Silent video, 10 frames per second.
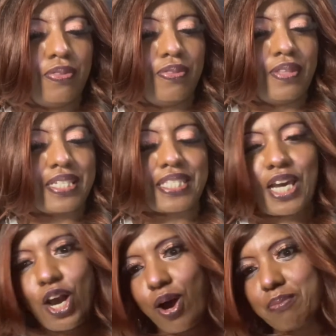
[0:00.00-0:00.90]
That's that
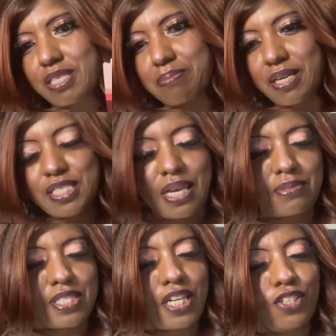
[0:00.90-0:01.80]
almond spice I was
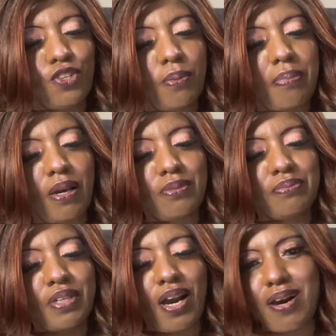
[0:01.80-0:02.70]
telling you about.
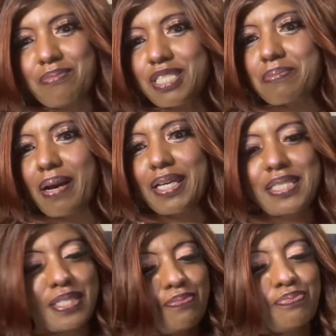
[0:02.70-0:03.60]
The almond spice,